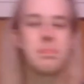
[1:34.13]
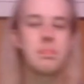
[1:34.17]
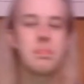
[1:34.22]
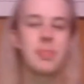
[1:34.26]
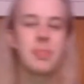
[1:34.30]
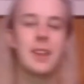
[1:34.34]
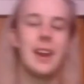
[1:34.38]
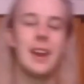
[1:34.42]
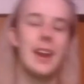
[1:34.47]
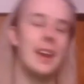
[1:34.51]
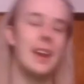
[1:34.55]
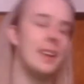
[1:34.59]

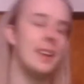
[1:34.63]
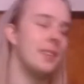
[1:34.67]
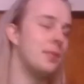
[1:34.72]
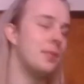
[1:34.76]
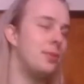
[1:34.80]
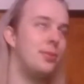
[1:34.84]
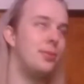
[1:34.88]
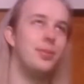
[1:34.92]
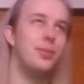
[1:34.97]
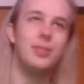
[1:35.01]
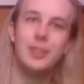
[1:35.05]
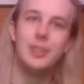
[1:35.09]
And
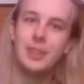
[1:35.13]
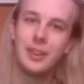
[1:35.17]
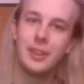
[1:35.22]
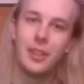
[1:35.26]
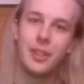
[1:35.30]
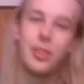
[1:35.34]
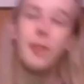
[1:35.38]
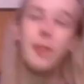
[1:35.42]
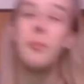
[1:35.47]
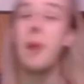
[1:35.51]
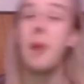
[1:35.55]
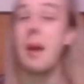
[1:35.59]

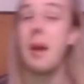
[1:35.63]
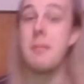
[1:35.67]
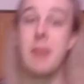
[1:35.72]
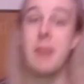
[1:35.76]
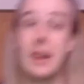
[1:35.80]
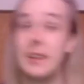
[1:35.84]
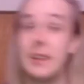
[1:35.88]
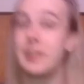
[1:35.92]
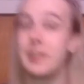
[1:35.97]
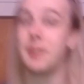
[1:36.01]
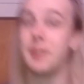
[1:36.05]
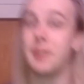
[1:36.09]
my
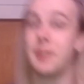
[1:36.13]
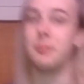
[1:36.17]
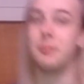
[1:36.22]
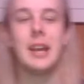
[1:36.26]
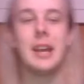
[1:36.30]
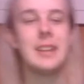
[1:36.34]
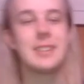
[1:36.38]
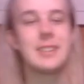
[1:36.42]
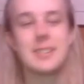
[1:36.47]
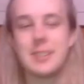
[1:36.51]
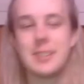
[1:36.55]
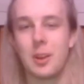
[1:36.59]
main
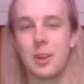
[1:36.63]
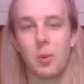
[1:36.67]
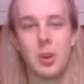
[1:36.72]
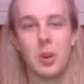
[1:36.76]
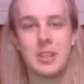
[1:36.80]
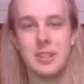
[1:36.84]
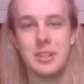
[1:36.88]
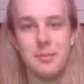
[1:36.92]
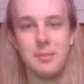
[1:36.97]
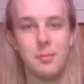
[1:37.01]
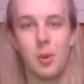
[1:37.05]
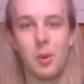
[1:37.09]
complaint is there
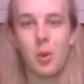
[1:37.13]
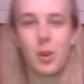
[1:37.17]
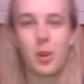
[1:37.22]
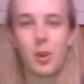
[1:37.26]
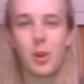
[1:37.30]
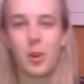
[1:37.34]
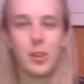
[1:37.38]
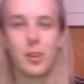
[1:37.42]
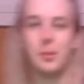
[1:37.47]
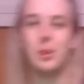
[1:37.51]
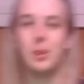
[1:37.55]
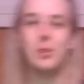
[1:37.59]
wasn't more to
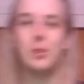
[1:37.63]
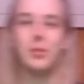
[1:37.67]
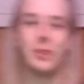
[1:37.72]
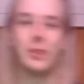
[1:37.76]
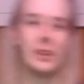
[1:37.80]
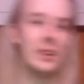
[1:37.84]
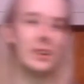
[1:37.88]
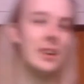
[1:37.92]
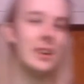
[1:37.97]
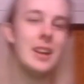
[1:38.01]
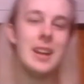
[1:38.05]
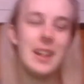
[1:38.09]
the
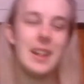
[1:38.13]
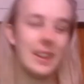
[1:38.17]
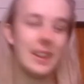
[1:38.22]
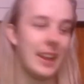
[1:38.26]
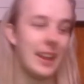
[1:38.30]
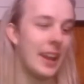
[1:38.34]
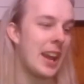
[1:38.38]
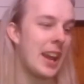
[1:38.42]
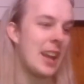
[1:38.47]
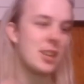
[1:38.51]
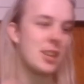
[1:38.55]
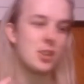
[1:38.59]
movie.
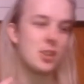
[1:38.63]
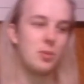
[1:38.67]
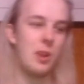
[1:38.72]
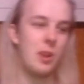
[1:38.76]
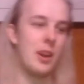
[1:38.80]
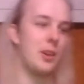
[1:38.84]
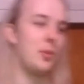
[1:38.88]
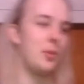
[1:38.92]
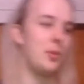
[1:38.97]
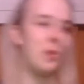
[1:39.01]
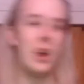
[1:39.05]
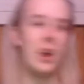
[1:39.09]
Like, I just
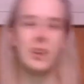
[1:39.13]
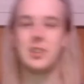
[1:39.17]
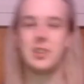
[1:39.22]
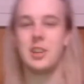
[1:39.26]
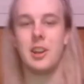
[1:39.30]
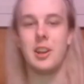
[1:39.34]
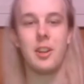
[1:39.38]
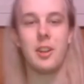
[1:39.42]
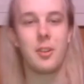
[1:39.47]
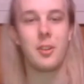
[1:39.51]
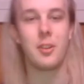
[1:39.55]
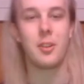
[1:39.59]
wanted to watch
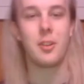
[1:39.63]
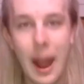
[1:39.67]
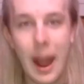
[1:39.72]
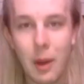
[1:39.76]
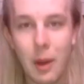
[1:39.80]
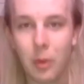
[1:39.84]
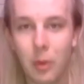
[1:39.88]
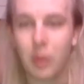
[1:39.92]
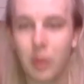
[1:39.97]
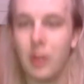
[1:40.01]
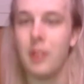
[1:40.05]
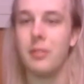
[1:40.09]
another
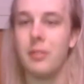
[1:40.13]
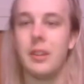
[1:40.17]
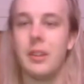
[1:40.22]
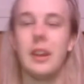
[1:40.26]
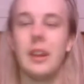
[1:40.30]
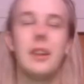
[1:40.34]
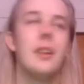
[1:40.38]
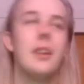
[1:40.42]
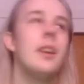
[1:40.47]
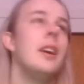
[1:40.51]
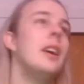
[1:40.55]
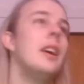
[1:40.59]
hour of
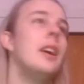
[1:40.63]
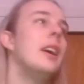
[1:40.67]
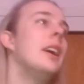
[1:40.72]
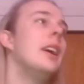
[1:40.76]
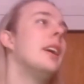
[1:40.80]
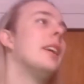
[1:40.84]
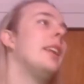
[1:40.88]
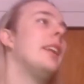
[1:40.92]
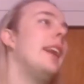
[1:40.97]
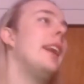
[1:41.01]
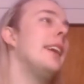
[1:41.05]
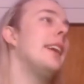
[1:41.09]
it.
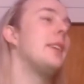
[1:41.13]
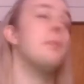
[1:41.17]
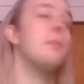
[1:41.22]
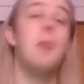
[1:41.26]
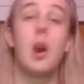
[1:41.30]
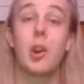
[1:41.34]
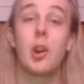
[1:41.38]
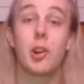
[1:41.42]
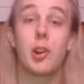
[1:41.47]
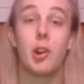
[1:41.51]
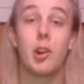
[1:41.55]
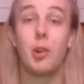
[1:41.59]
Like,
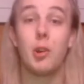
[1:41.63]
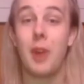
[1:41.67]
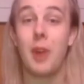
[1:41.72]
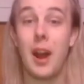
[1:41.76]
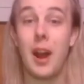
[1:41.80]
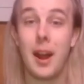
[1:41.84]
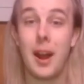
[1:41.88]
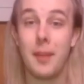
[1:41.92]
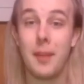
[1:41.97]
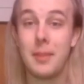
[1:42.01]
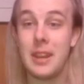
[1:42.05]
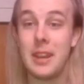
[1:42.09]
Margot
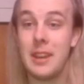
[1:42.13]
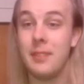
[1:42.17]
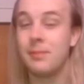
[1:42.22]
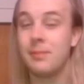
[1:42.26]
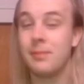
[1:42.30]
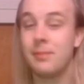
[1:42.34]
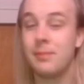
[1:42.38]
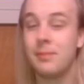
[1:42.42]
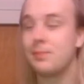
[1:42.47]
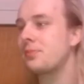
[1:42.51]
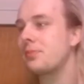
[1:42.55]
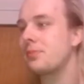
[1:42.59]

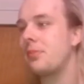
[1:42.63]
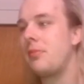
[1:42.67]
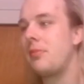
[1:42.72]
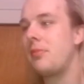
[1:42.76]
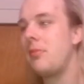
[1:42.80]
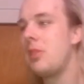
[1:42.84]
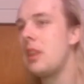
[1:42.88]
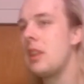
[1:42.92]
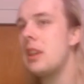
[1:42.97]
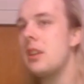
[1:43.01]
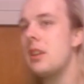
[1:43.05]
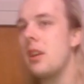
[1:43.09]
Robbie,
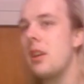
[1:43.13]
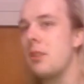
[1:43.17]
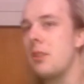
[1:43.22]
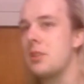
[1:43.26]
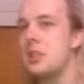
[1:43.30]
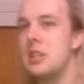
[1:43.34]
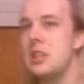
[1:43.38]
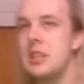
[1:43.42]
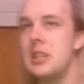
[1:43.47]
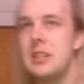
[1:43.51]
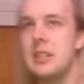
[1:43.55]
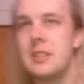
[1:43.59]
you know,
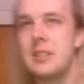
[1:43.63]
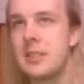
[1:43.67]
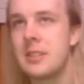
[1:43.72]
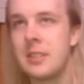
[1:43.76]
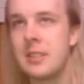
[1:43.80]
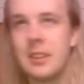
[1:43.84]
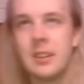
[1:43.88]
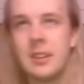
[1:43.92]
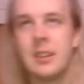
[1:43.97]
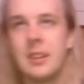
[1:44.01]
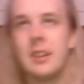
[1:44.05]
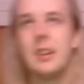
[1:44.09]
she
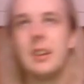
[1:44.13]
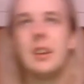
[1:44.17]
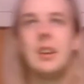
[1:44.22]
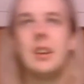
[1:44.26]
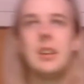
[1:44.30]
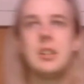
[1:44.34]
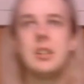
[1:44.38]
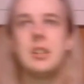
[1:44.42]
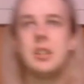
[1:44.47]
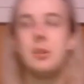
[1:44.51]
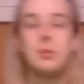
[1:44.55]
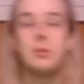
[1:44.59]

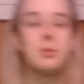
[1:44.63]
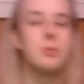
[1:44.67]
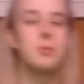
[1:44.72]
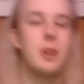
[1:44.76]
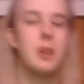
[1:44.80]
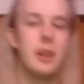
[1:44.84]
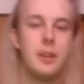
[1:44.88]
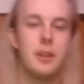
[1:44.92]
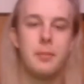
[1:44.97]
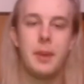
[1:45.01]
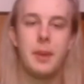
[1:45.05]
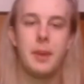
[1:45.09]
was one
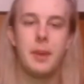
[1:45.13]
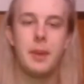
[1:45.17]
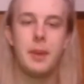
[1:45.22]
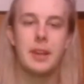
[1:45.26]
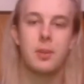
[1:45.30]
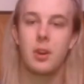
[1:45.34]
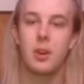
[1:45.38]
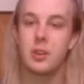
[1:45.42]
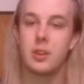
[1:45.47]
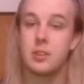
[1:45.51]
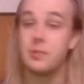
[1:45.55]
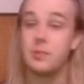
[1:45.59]
of the best
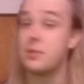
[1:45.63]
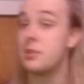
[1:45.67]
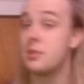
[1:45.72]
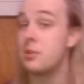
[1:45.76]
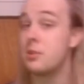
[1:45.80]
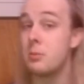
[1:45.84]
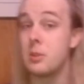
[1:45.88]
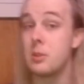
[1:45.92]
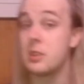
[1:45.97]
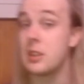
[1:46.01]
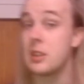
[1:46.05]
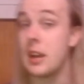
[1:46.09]
parts of
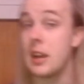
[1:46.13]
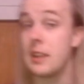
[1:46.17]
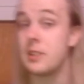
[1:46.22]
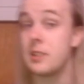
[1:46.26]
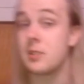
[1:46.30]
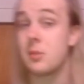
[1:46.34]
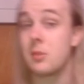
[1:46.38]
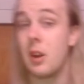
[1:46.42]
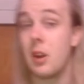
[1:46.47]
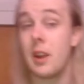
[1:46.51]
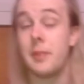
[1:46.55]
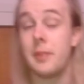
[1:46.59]
Suicide
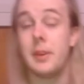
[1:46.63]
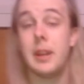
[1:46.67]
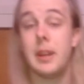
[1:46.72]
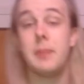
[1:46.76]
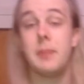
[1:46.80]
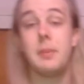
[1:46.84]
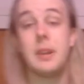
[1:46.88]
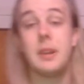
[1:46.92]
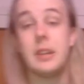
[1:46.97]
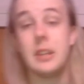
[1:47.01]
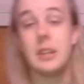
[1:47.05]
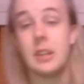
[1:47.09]
Squad, in my
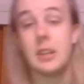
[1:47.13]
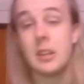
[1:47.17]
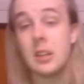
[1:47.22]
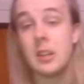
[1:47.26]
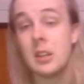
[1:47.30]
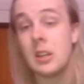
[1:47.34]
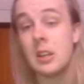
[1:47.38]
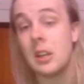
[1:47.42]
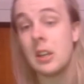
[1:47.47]
opinion.